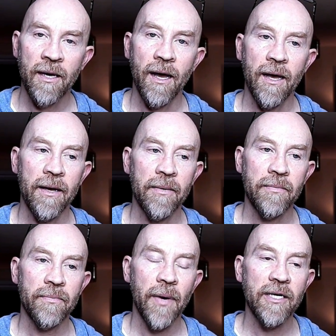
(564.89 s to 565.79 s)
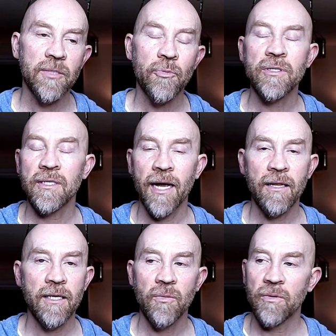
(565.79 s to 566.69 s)
Buddy's
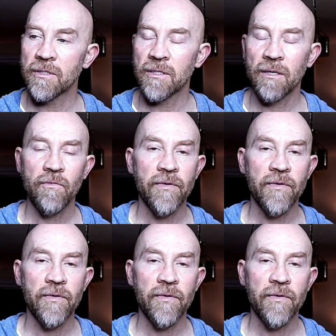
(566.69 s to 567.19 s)
personality was so